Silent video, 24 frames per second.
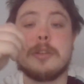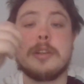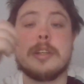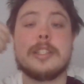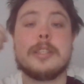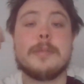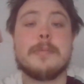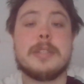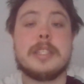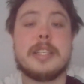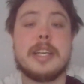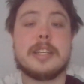
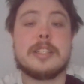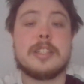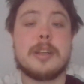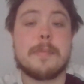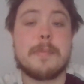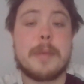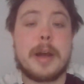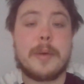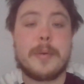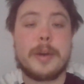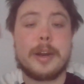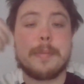tricks, and mistakes on
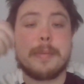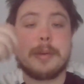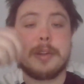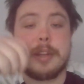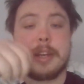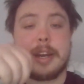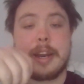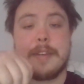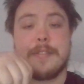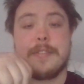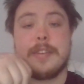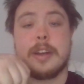my way to
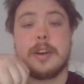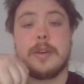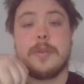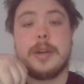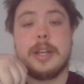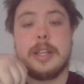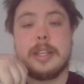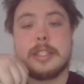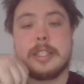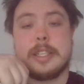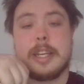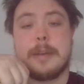building an 8-figure
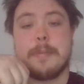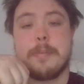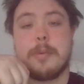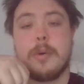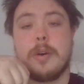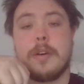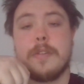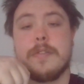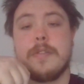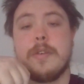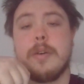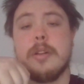real estate
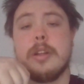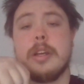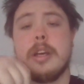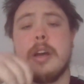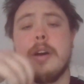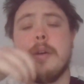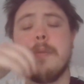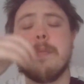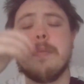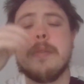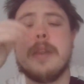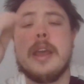
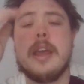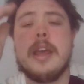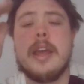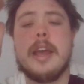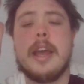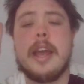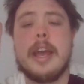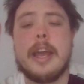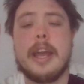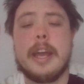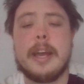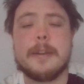portfolio.
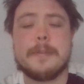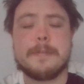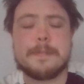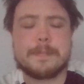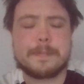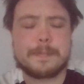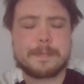And